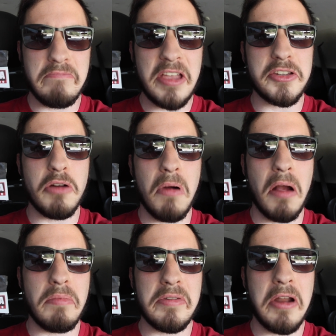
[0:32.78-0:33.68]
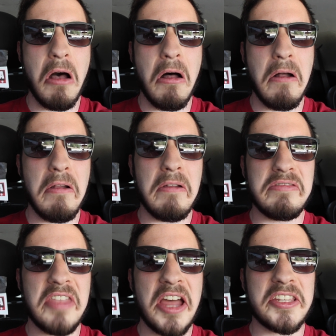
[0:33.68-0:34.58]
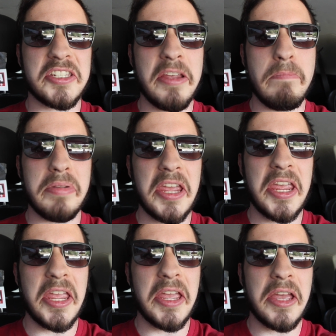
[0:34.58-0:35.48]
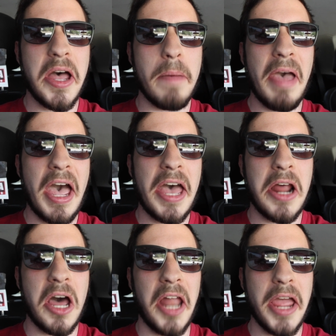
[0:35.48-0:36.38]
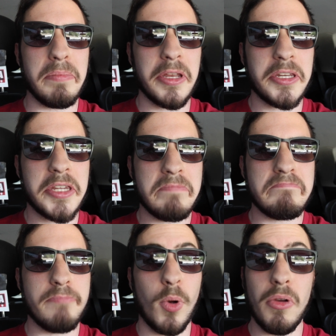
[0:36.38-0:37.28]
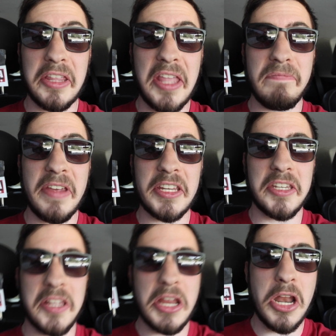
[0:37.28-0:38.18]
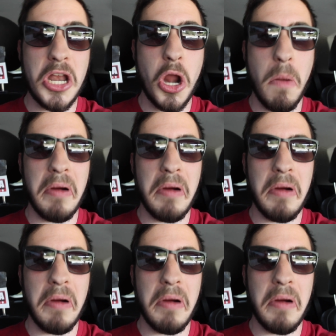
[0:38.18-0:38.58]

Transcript: That's no problem at all. That is simply a bad alignment. We'll get that fixed, no